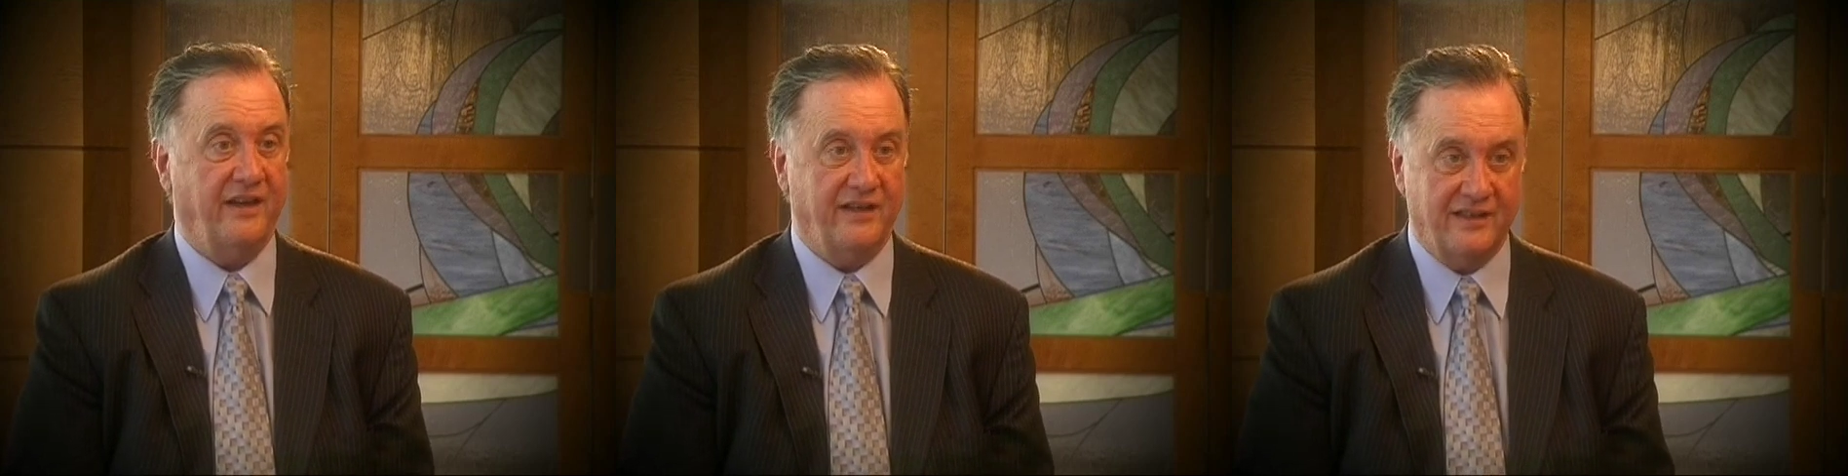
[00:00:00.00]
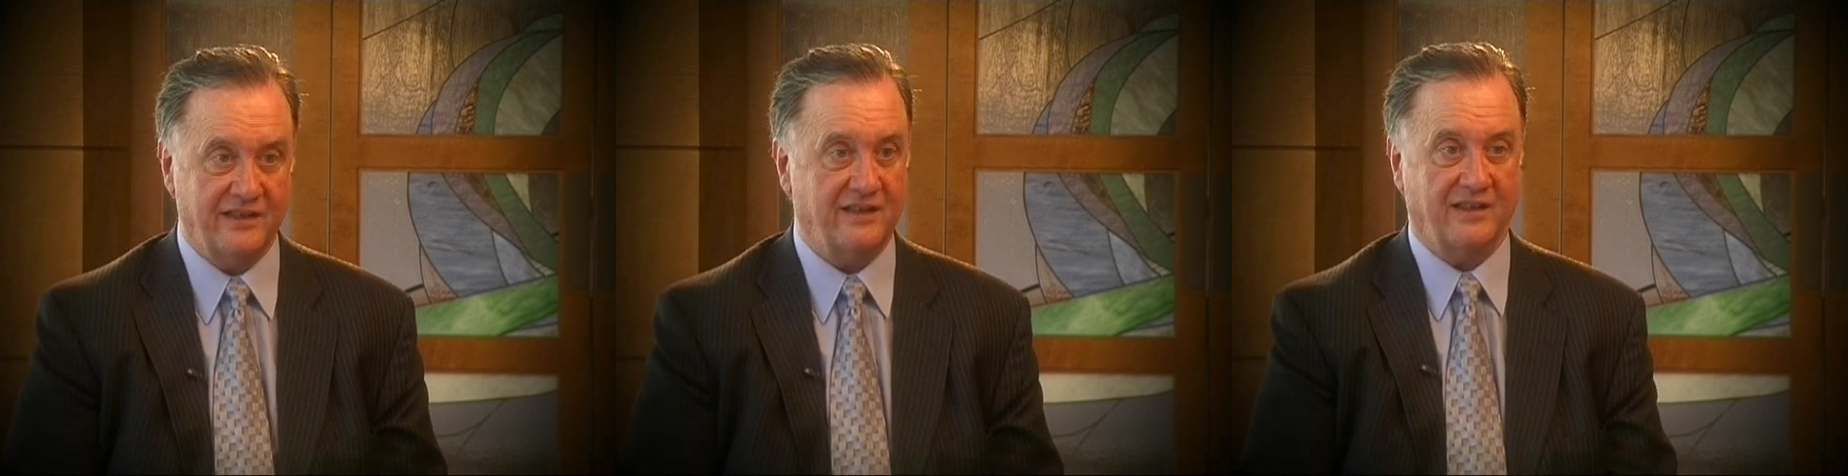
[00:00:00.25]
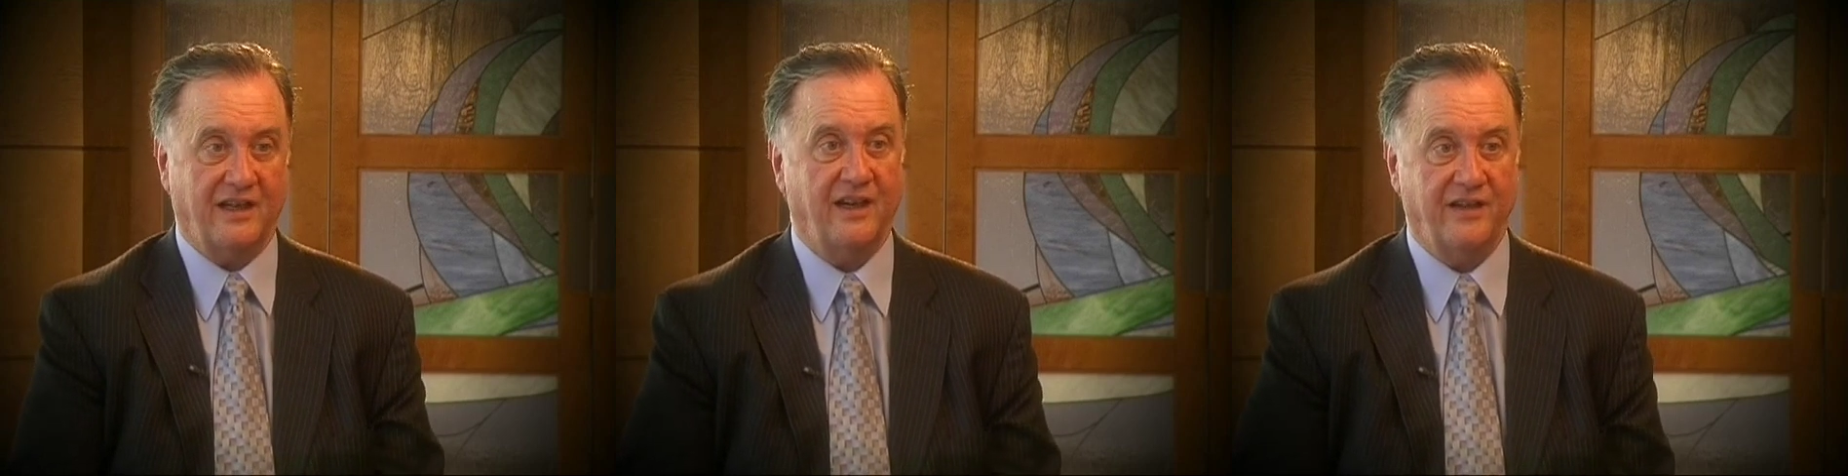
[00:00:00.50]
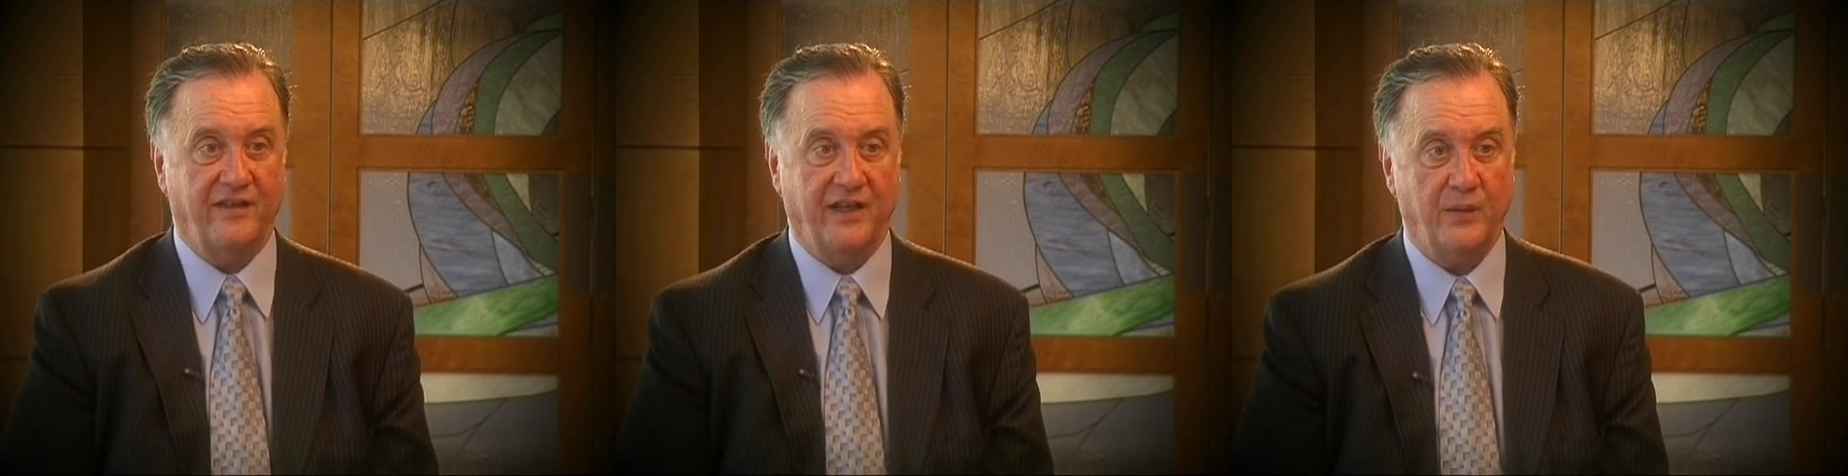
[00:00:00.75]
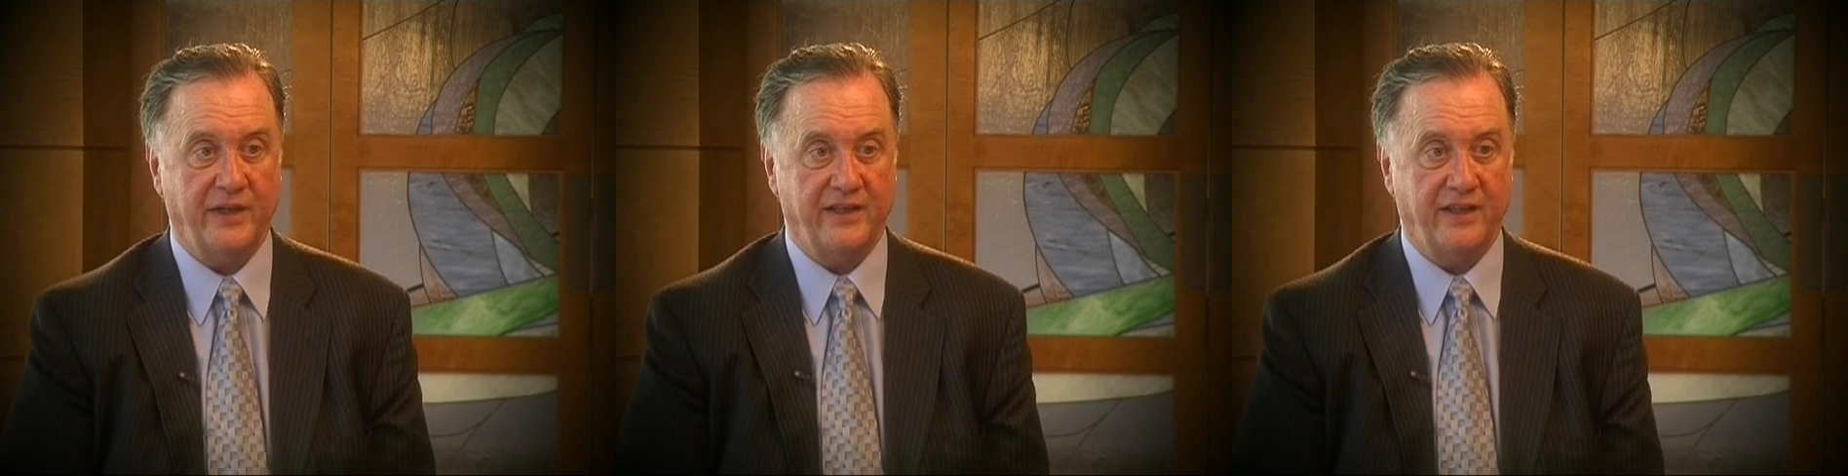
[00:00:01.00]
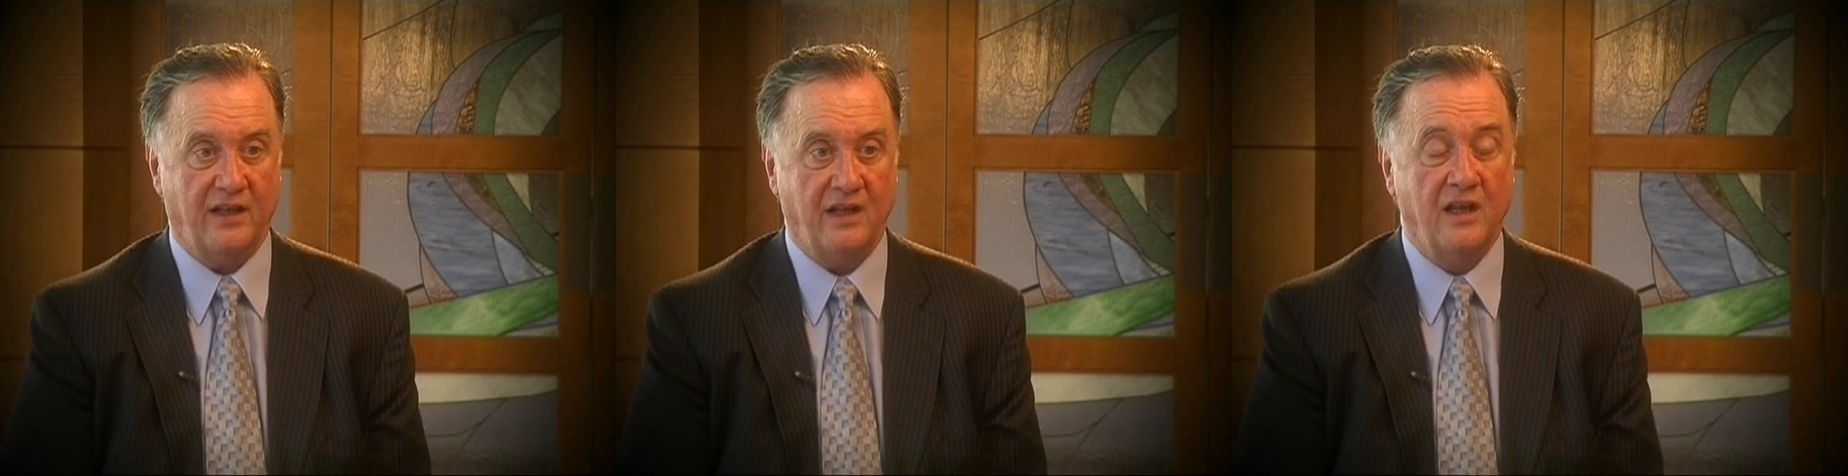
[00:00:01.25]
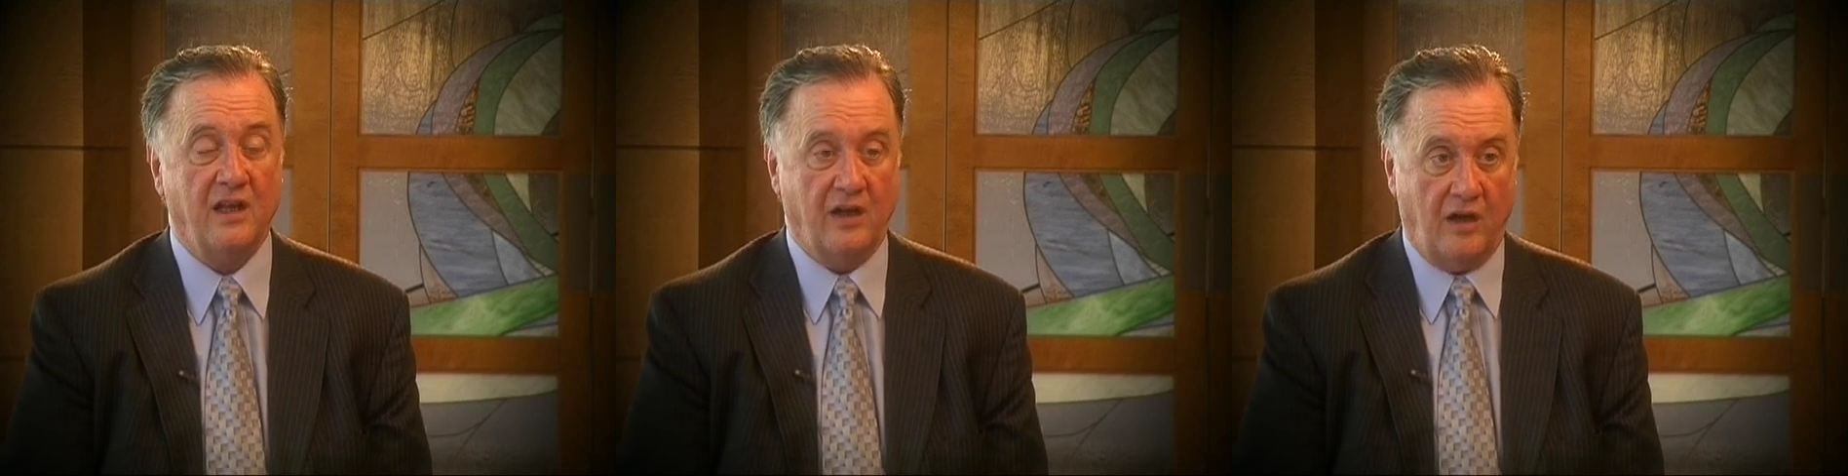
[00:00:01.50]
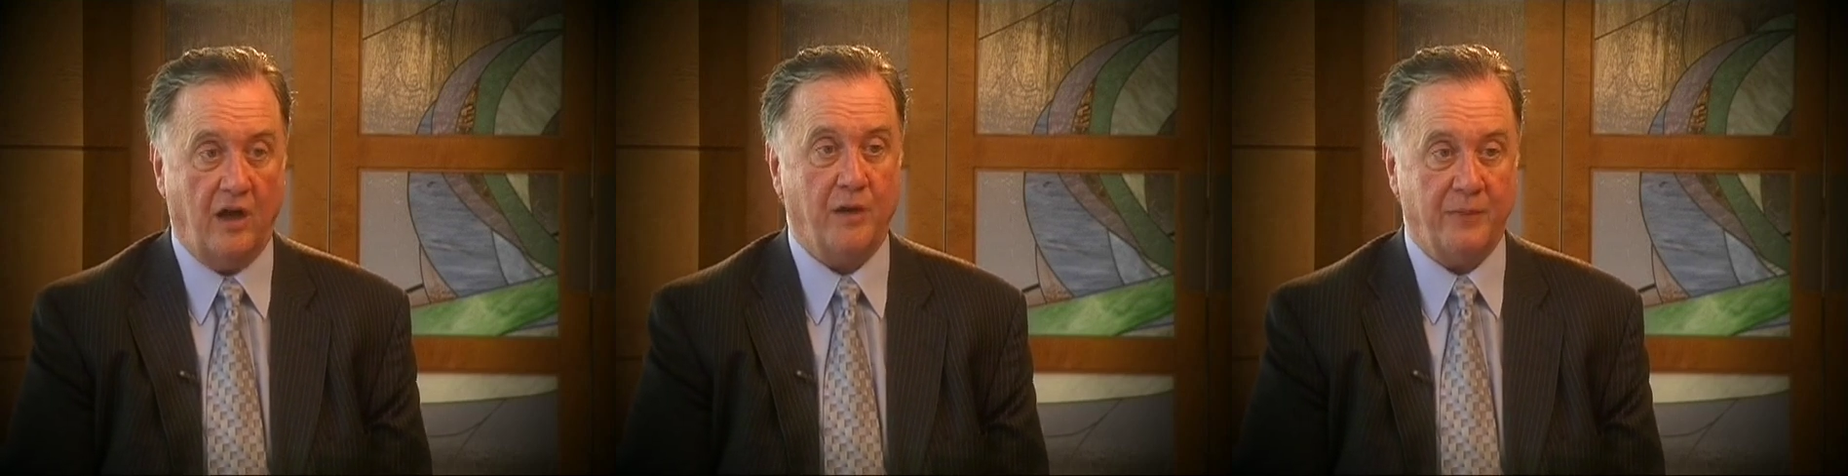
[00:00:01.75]
and this is the kind of thing we tell
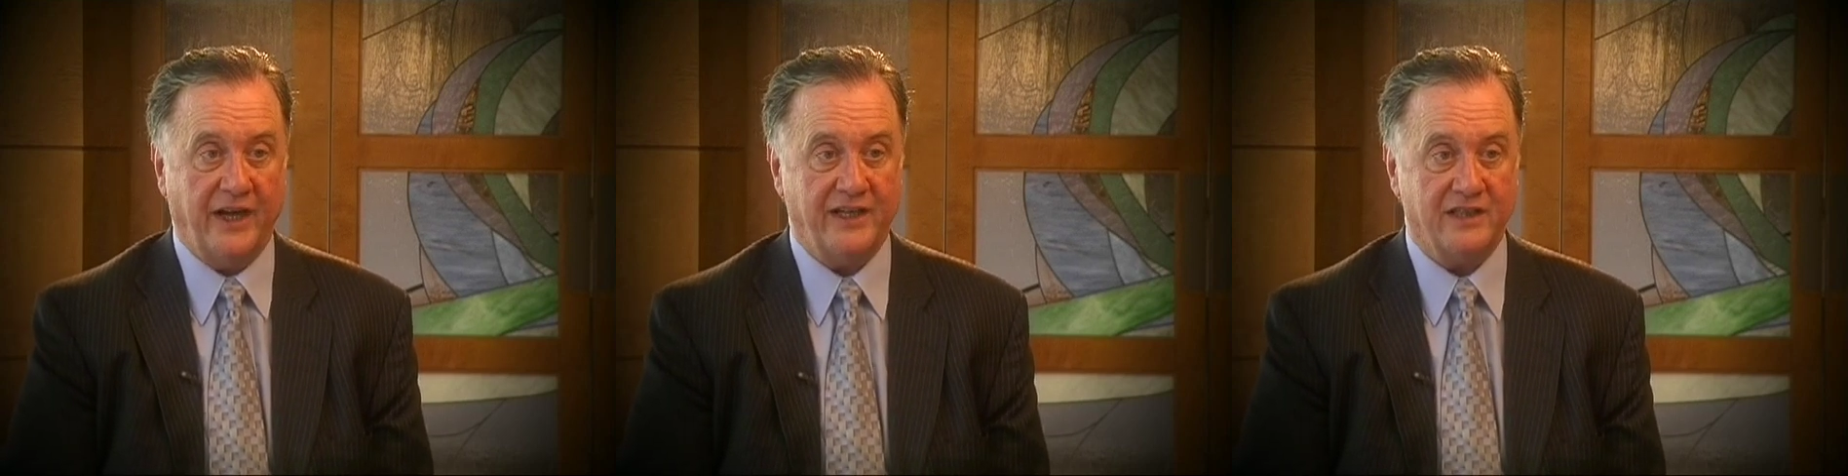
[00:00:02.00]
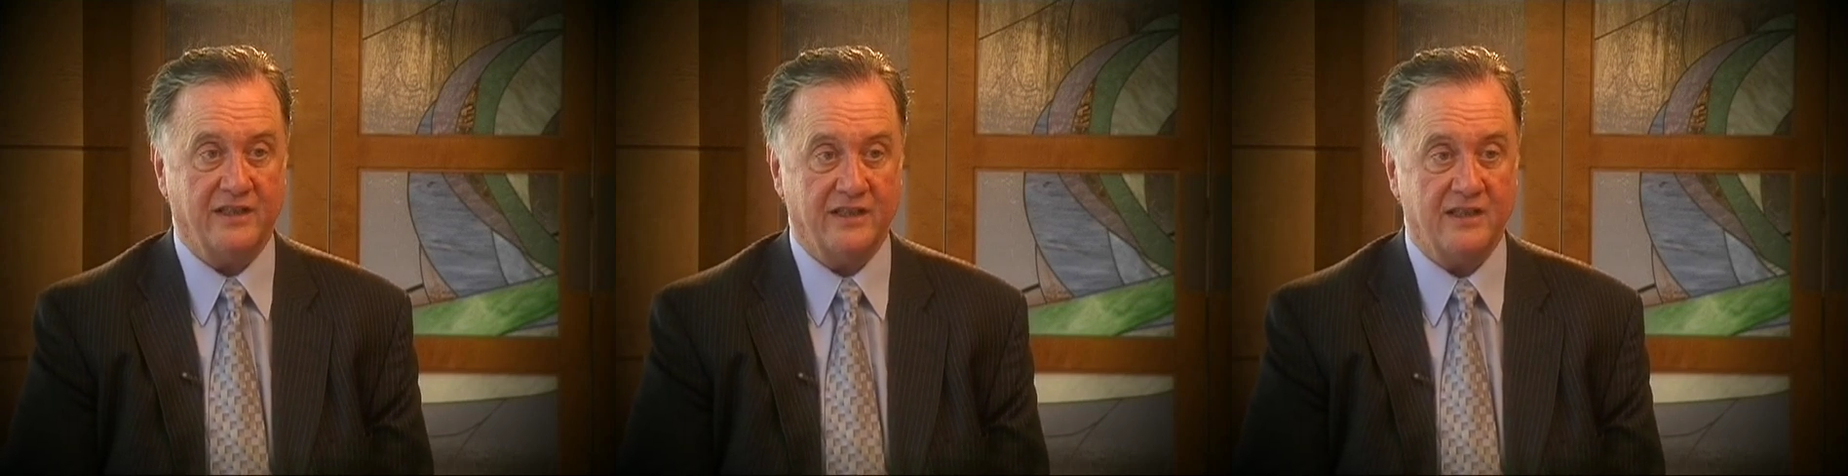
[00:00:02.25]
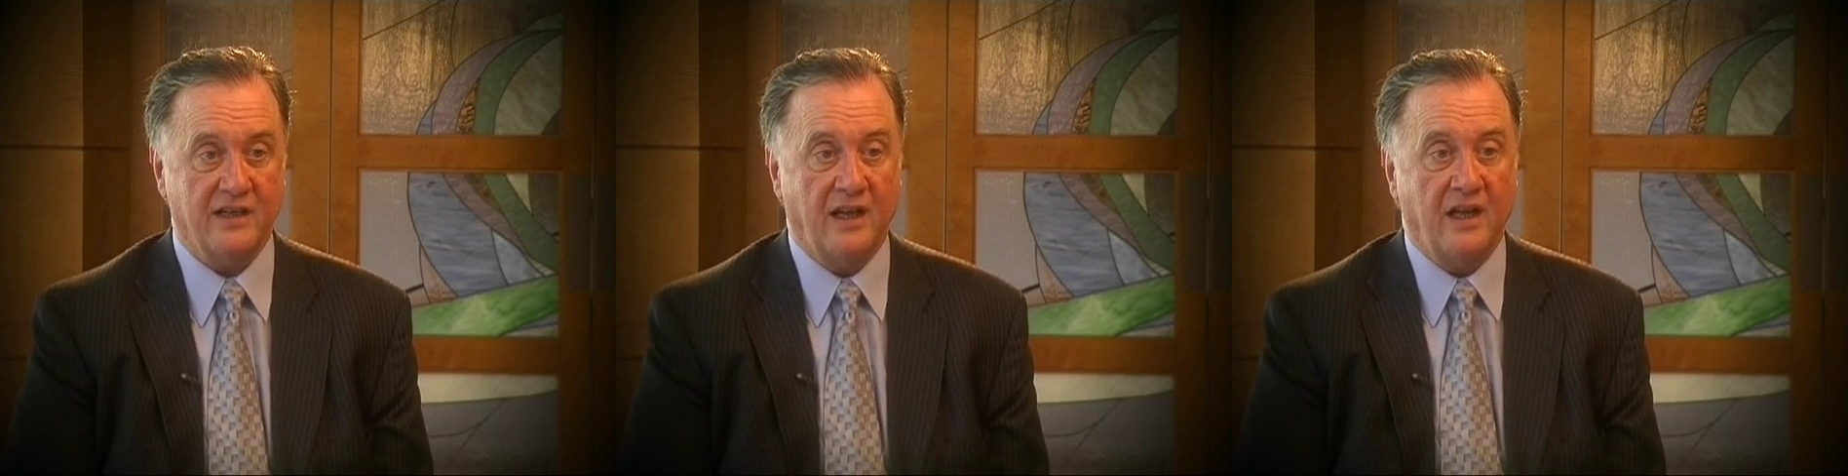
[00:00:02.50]
our patients.